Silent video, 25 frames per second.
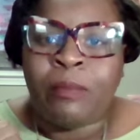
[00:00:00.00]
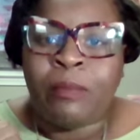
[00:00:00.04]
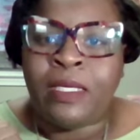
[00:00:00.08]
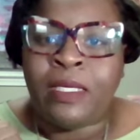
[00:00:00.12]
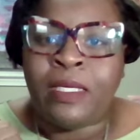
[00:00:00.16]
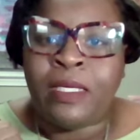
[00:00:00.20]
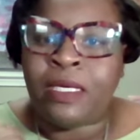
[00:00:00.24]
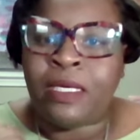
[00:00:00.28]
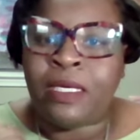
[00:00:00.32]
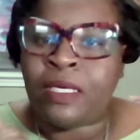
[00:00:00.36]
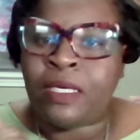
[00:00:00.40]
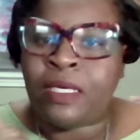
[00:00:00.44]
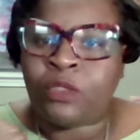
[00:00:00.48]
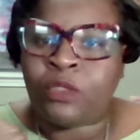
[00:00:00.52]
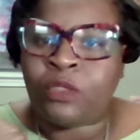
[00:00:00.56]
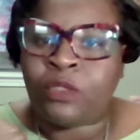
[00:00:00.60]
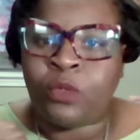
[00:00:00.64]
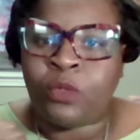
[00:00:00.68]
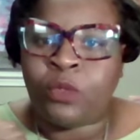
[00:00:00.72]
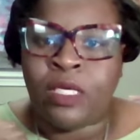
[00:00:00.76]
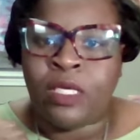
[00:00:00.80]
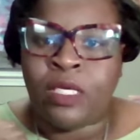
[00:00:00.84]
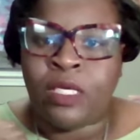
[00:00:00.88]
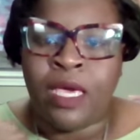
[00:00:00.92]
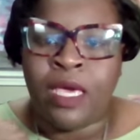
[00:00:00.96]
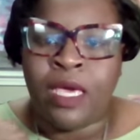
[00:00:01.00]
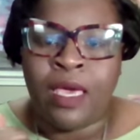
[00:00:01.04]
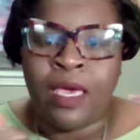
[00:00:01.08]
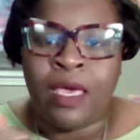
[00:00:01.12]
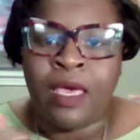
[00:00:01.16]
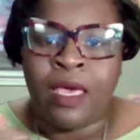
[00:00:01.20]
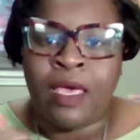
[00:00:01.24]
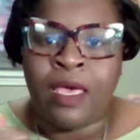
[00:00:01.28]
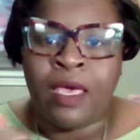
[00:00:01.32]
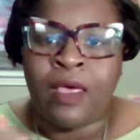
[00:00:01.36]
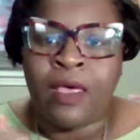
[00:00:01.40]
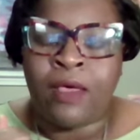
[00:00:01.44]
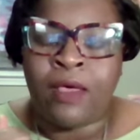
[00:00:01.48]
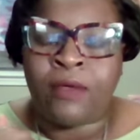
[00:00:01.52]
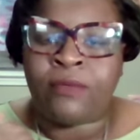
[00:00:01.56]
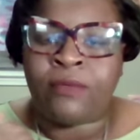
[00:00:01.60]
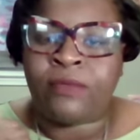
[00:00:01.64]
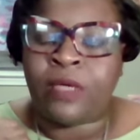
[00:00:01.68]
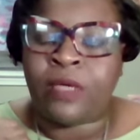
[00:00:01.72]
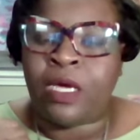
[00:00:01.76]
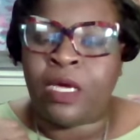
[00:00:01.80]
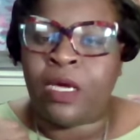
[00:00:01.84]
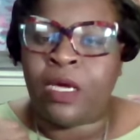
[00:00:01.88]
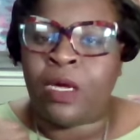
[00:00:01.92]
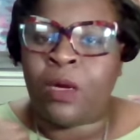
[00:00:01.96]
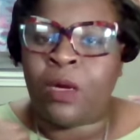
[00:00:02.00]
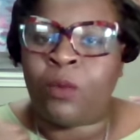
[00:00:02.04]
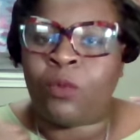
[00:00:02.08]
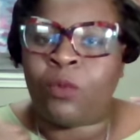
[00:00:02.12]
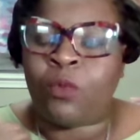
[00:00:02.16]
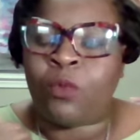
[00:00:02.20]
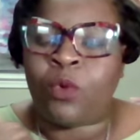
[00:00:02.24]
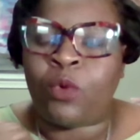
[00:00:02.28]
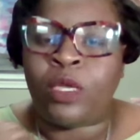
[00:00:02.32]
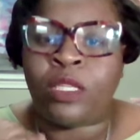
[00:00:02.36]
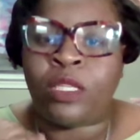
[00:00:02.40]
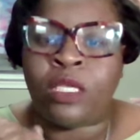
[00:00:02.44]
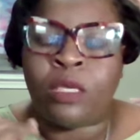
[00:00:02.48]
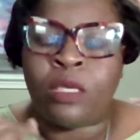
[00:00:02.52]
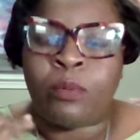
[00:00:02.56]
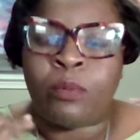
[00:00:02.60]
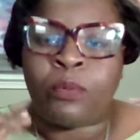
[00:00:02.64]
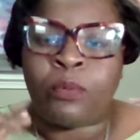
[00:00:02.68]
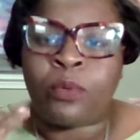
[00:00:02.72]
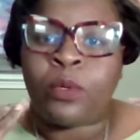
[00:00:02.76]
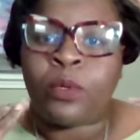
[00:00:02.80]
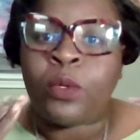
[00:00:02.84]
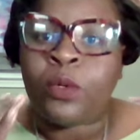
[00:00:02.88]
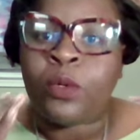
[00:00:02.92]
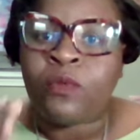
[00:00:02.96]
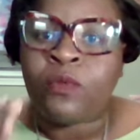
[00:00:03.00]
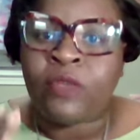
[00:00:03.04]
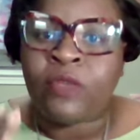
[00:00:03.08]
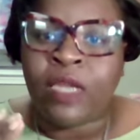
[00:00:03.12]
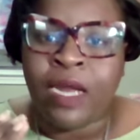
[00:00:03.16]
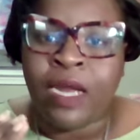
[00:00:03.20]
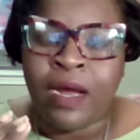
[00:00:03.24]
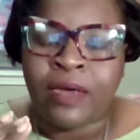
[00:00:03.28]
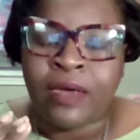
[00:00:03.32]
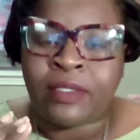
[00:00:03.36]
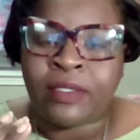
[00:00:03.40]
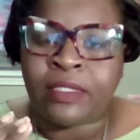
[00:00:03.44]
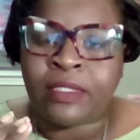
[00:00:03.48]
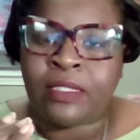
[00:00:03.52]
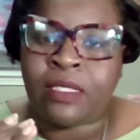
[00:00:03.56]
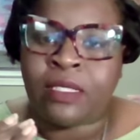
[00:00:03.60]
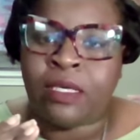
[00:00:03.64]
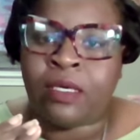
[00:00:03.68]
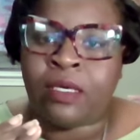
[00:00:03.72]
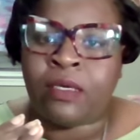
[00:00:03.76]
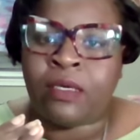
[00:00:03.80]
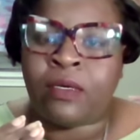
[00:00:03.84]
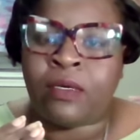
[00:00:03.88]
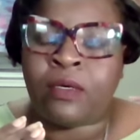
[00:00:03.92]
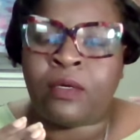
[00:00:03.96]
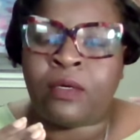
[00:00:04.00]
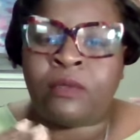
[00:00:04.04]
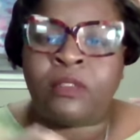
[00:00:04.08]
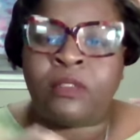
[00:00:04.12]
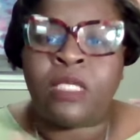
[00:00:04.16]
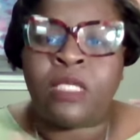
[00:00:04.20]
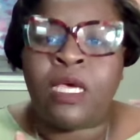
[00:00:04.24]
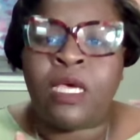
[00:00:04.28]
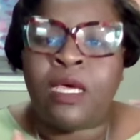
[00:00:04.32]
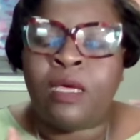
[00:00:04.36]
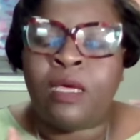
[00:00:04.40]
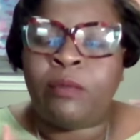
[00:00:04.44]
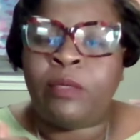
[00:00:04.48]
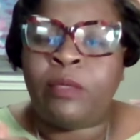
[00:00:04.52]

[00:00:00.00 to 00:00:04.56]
because we have really proven ourselves,